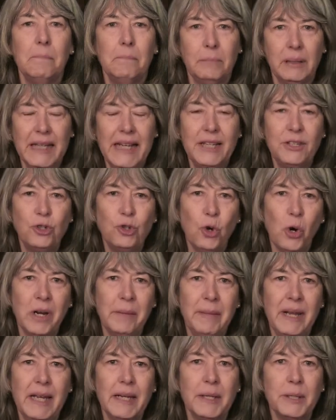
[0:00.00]
Please
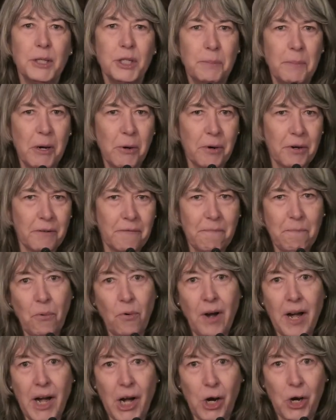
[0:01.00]
join me in a spirit of
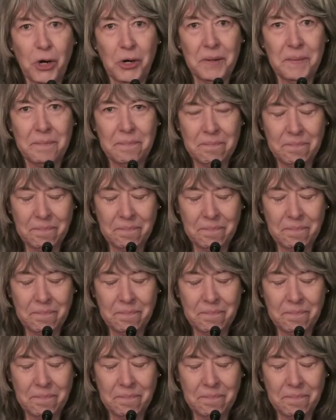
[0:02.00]
prayer.